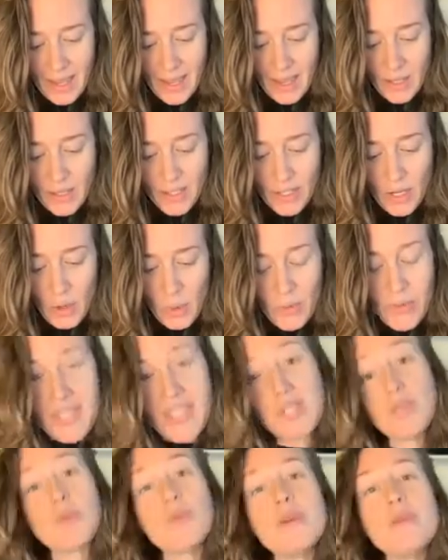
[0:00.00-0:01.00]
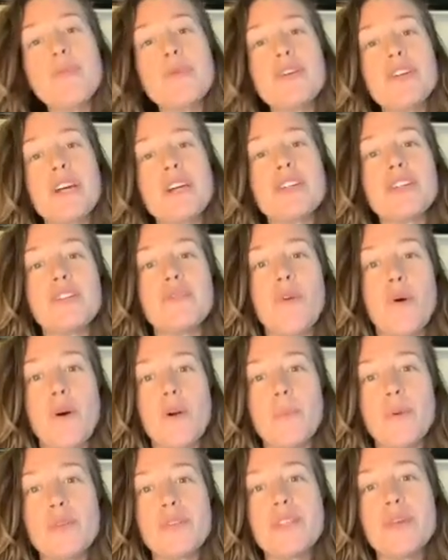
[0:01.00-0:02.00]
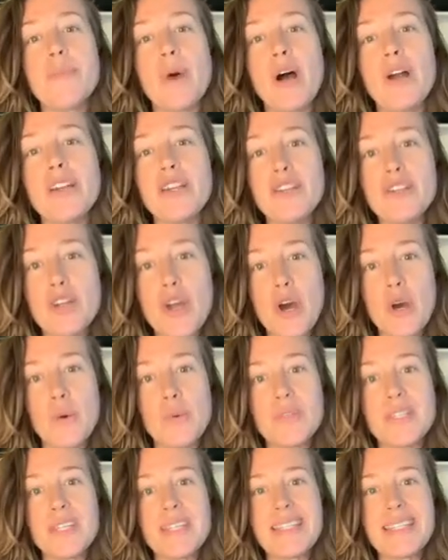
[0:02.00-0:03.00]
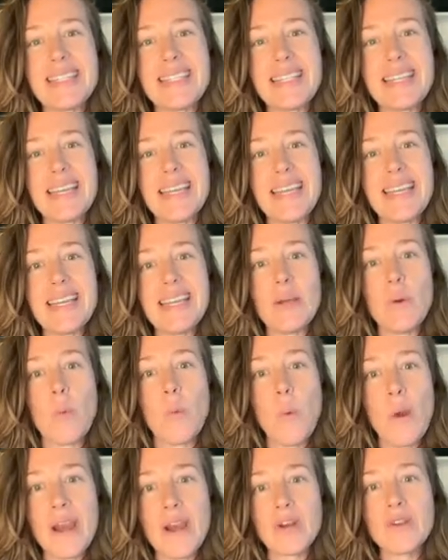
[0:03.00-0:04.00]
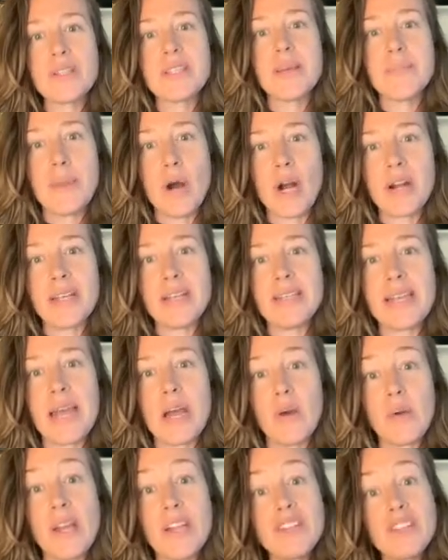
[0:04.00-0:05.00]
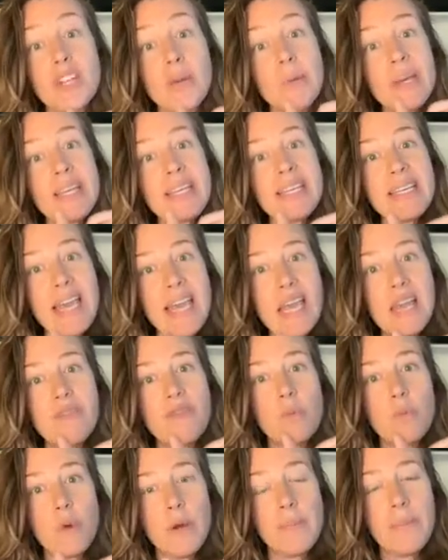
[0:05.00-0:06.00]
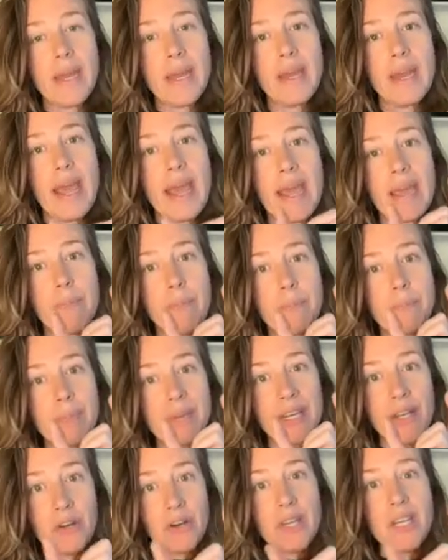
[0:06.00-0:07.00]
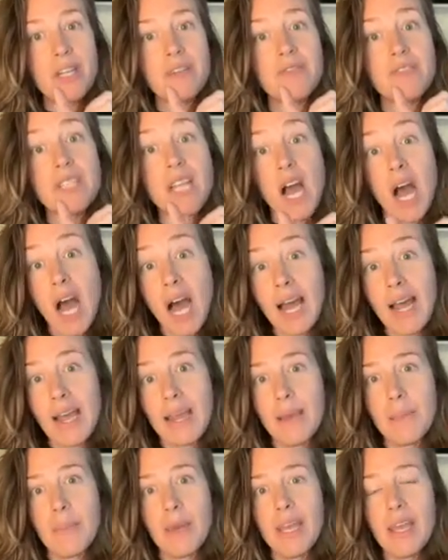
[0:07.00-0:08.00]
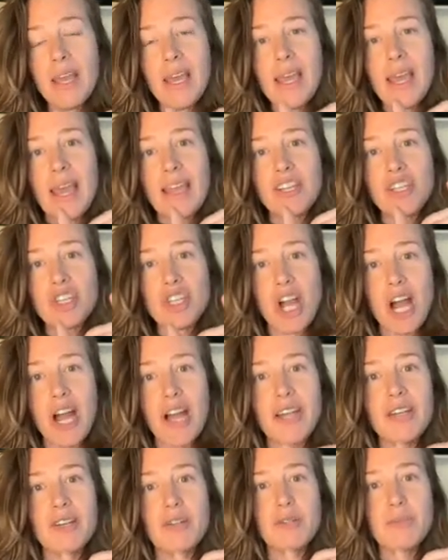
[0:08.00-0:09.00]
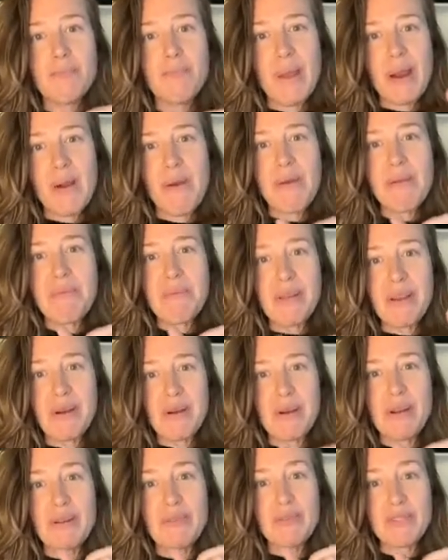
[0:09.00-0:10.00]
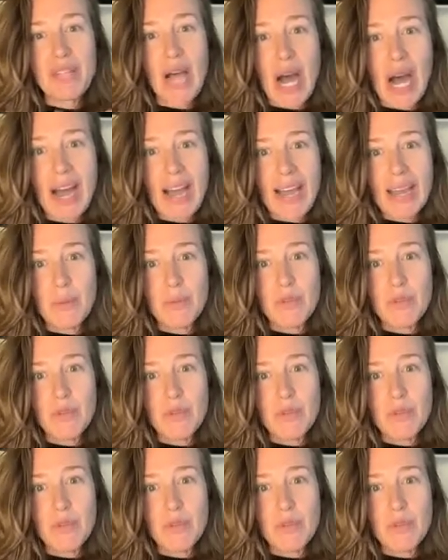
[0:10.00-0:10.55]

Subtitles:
So these reproductive hormones, the body knows it wears the body down. And so it gave women a period of time, a childbearing period of time,